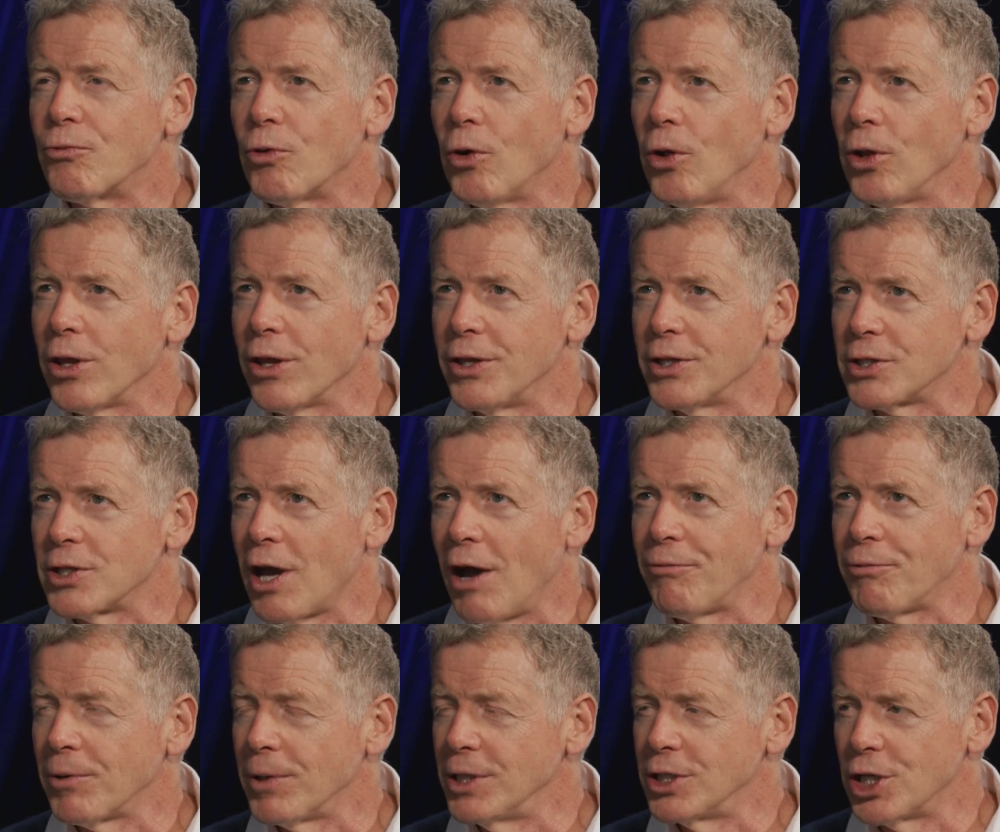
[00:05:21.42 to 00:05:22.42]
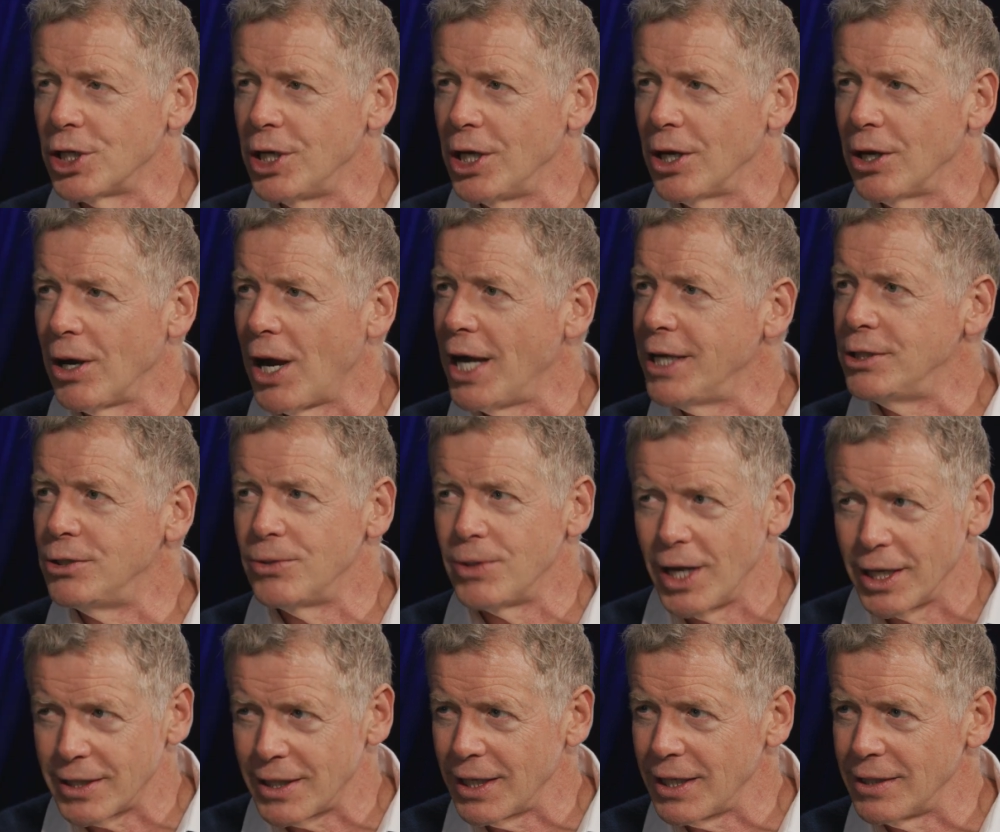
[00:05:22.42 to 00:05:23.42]
role of the software engineer, I do
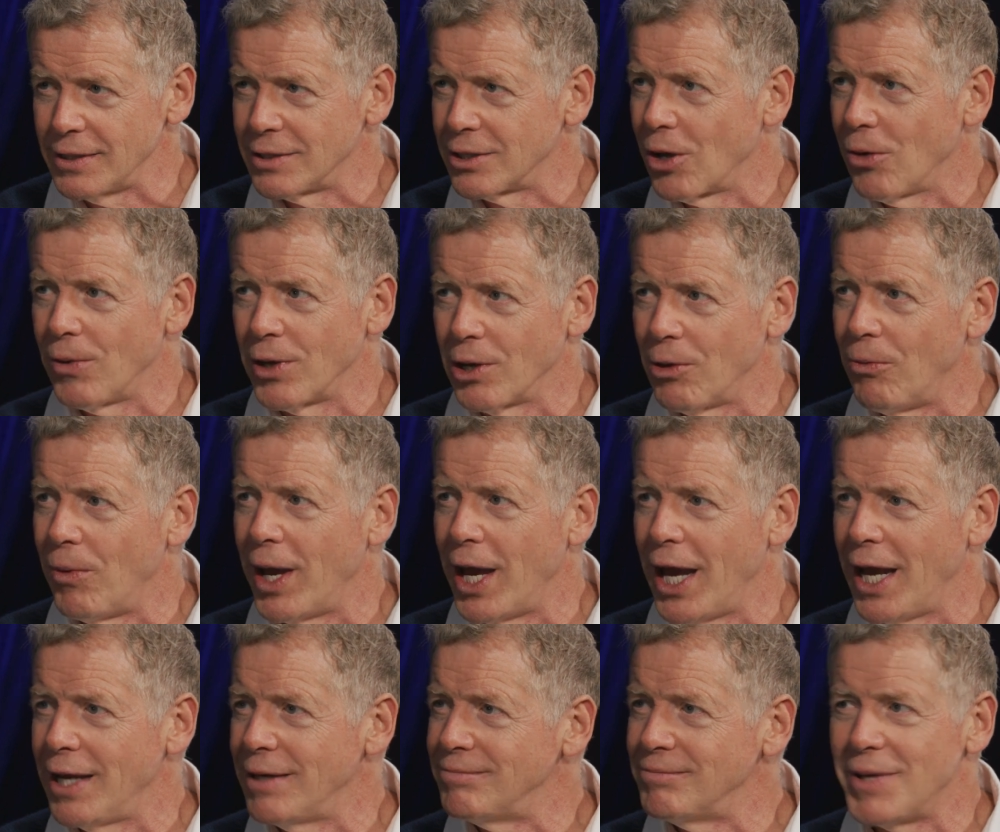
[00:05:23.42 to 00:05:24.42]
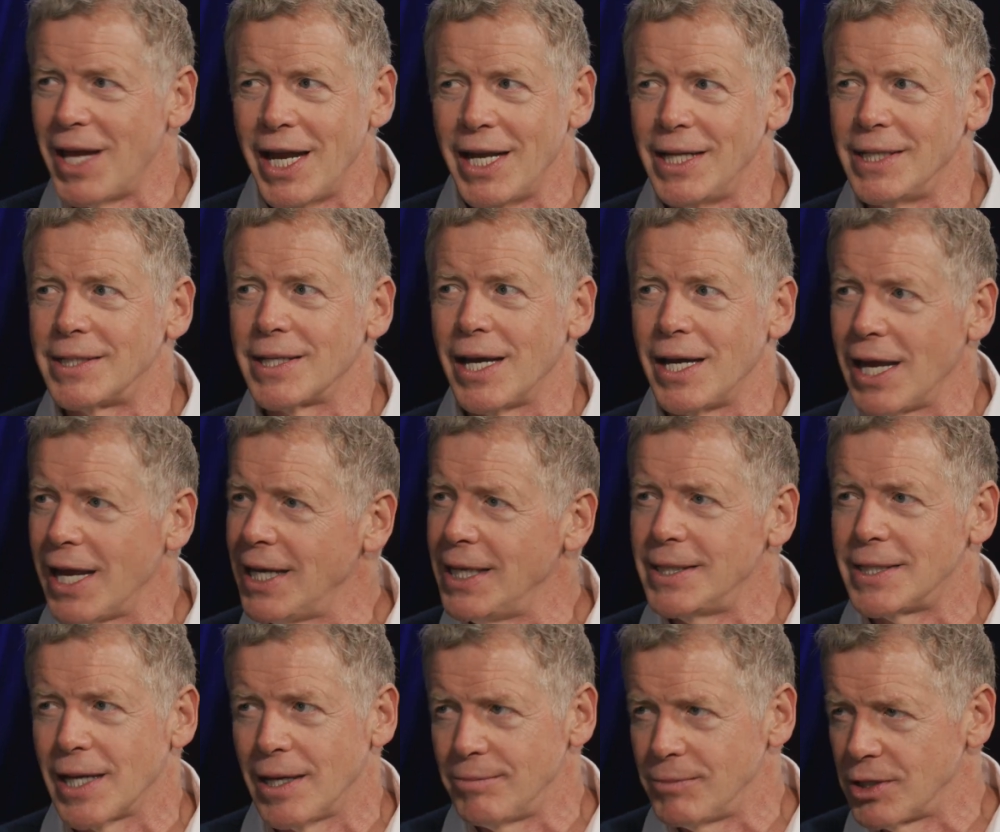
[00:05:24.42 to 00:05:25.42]
not think, is going away anytime,
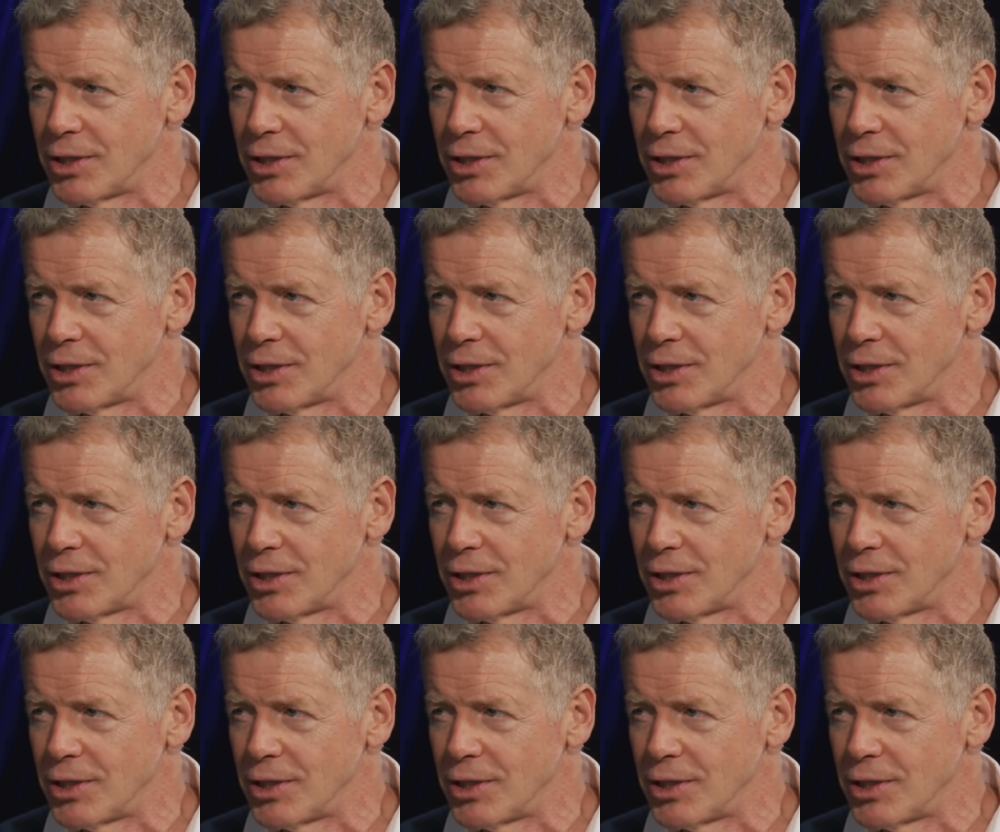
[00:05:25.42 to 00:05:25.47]
anytime